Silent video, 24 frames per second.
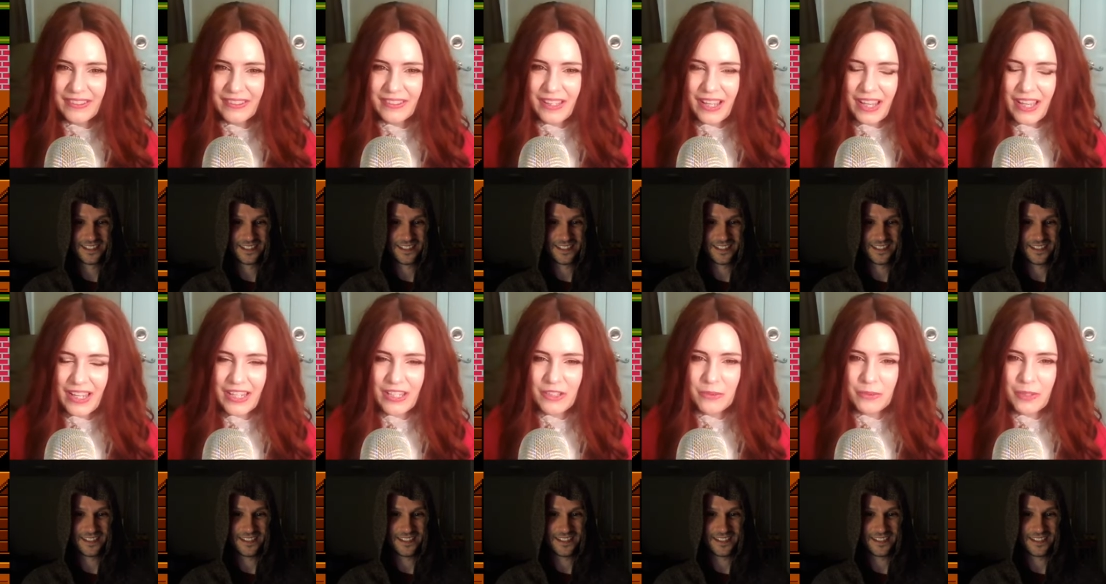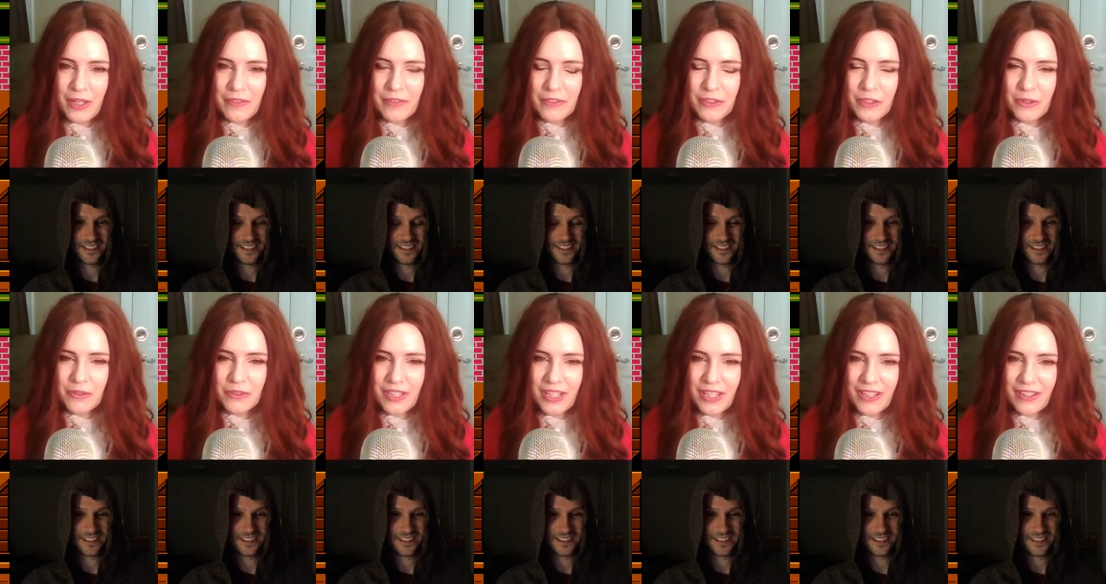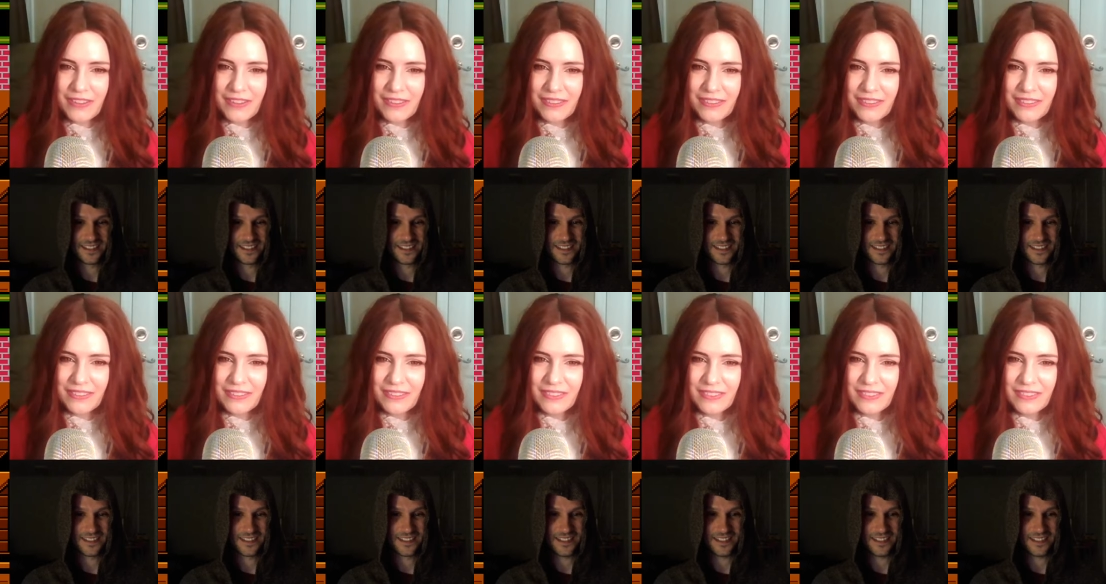Speaker 1: I guess we have to go down.
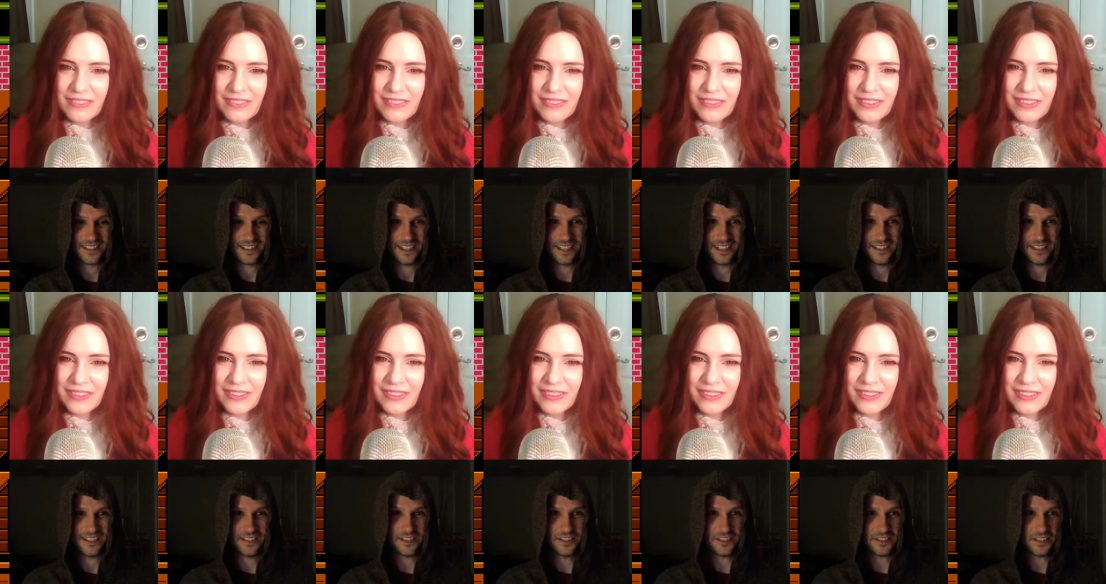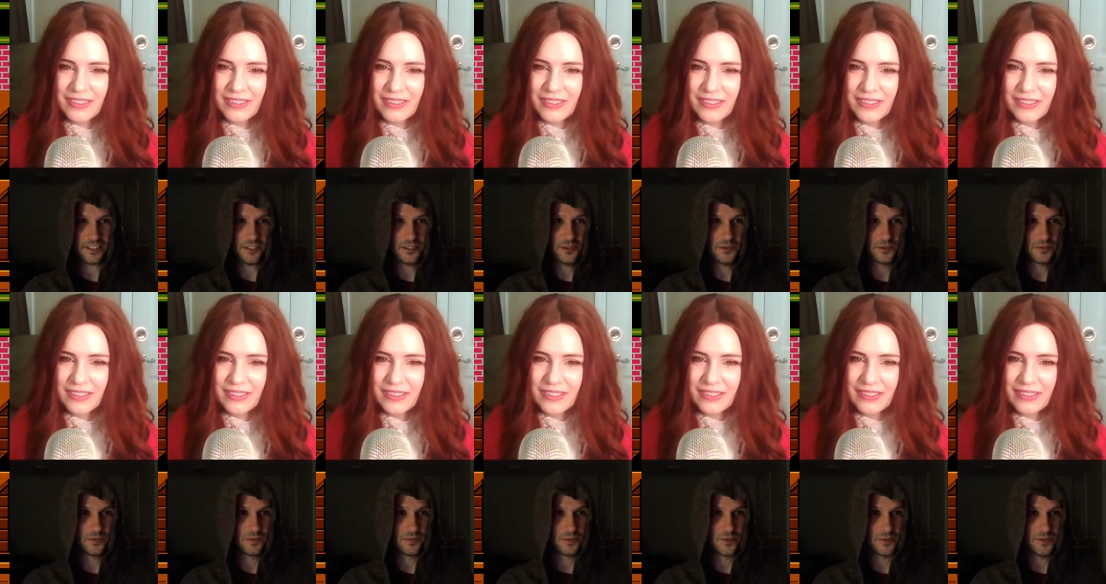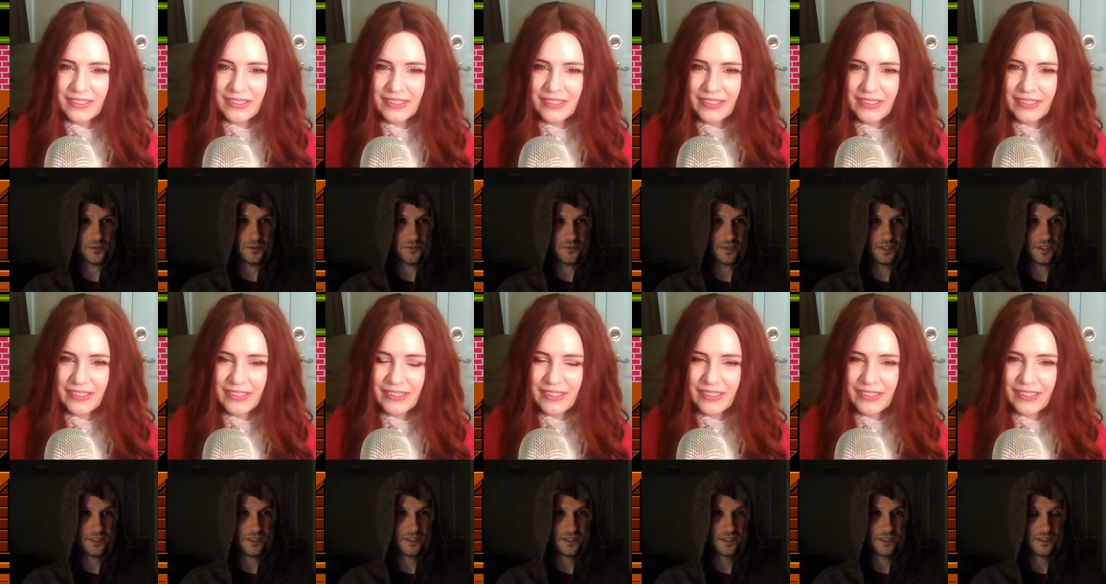
Speaker 2: I, is this a new
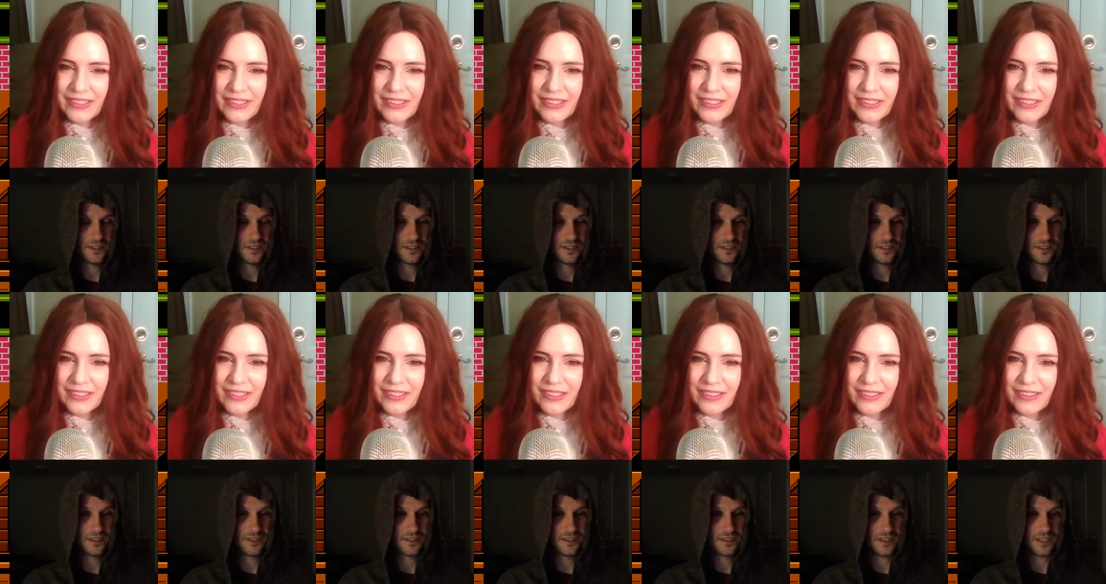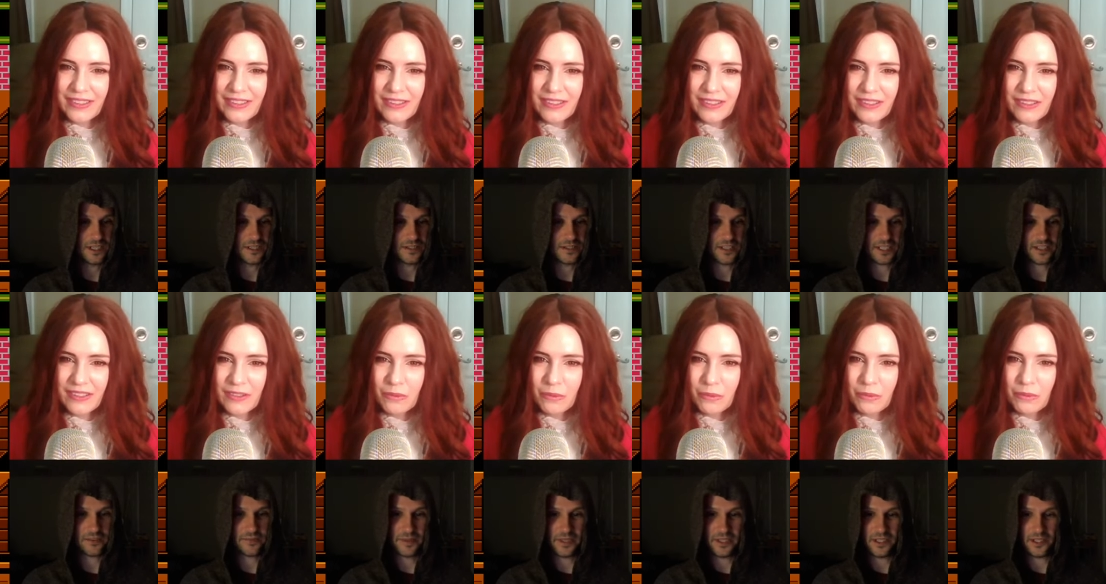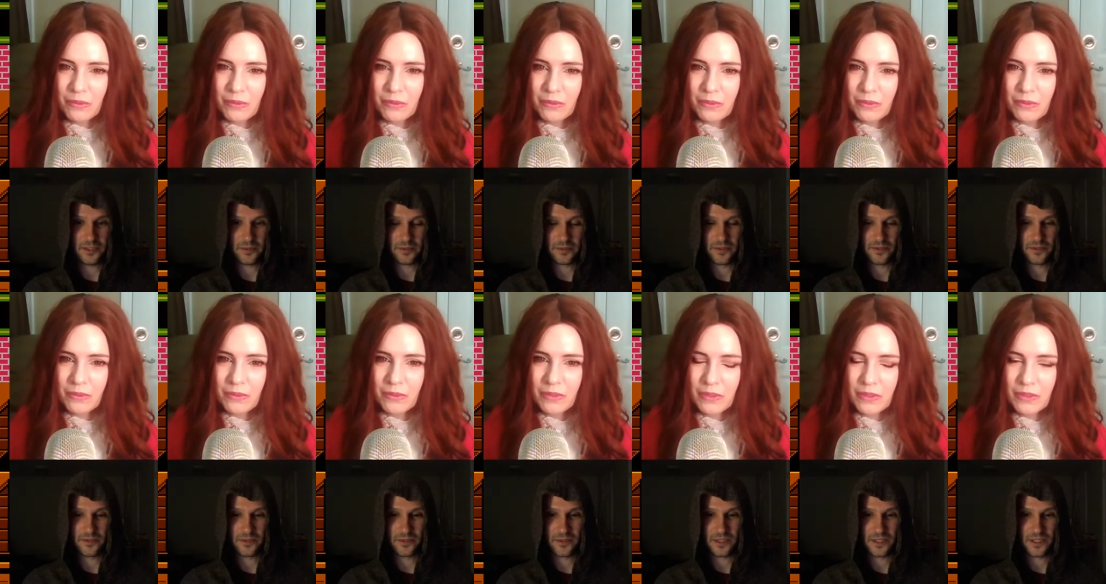room? I don't think I've been here
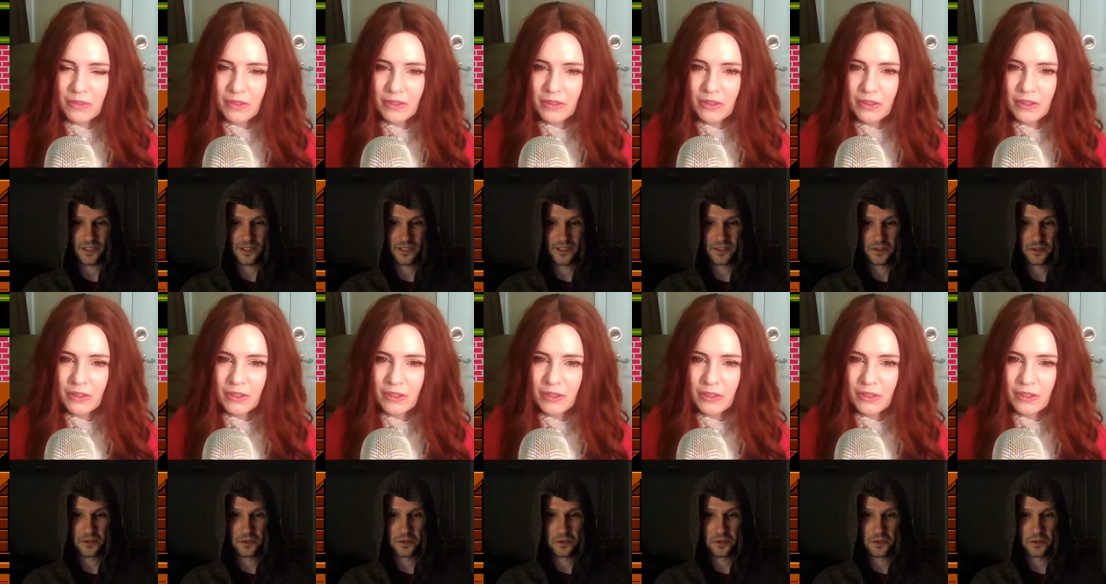before.